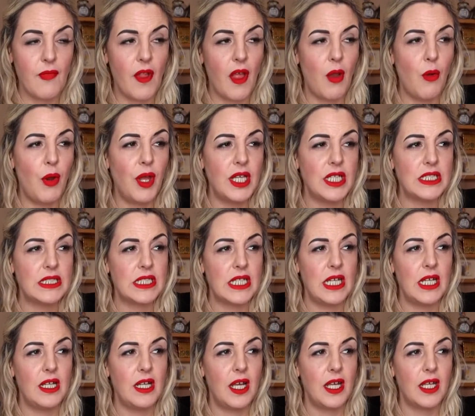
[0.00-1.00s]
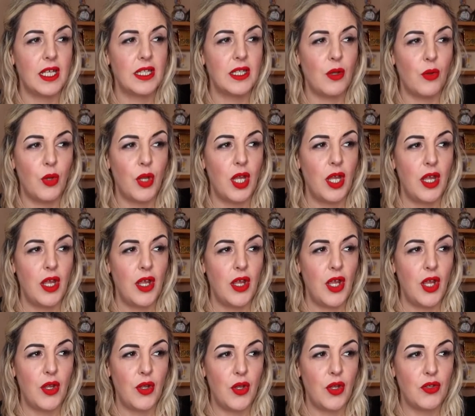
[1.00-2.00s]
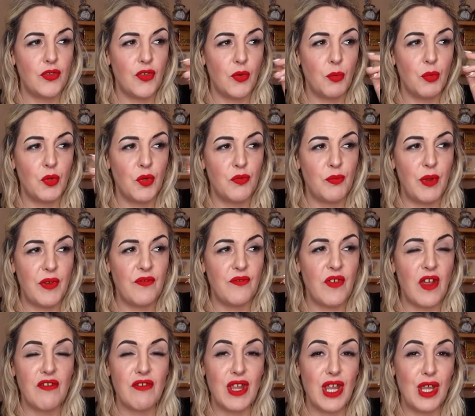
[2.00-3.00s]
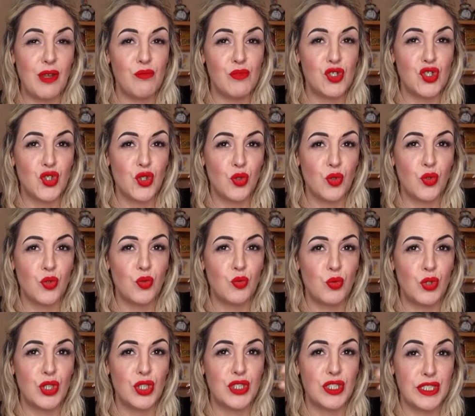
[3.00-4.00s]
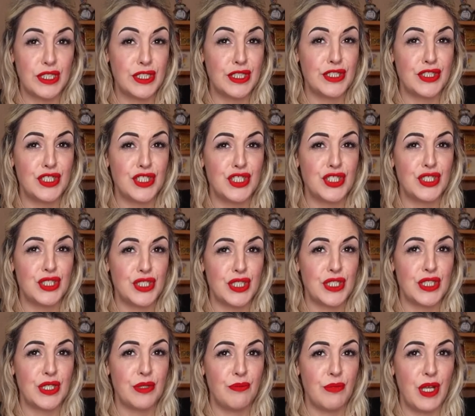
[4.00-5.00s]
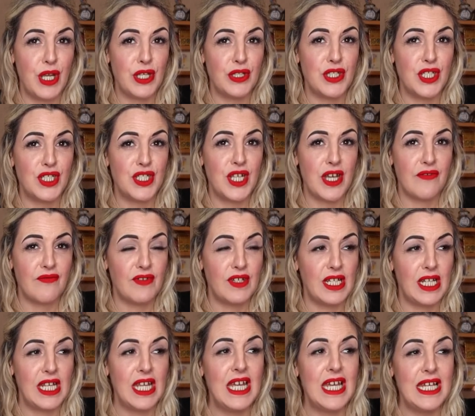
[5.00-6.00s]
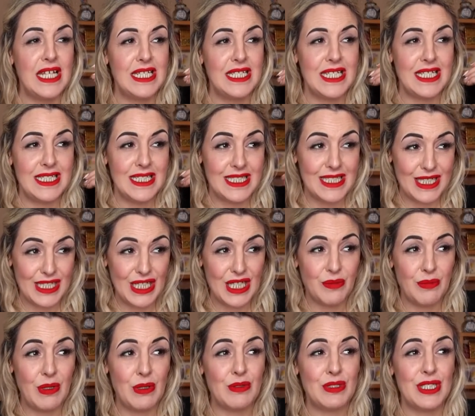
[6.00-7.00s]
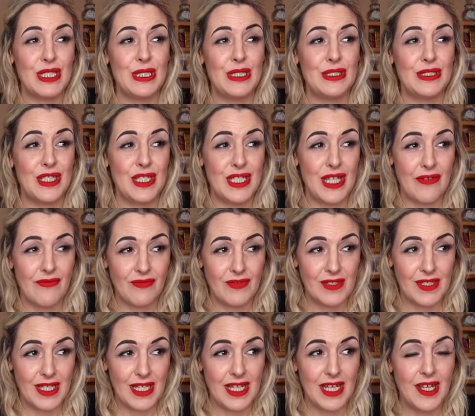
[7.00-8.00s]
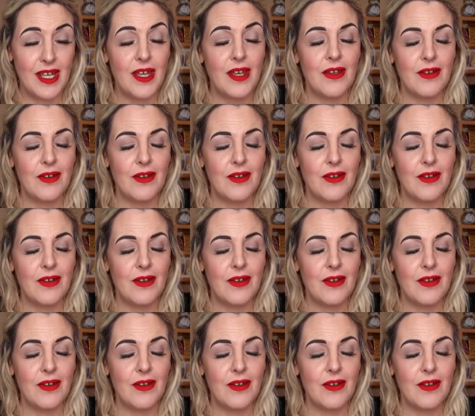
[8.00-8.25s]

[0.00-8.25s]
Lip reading: want to say like someone was being very immature with the decisions that they made. They definitely didn't think about things. They definitely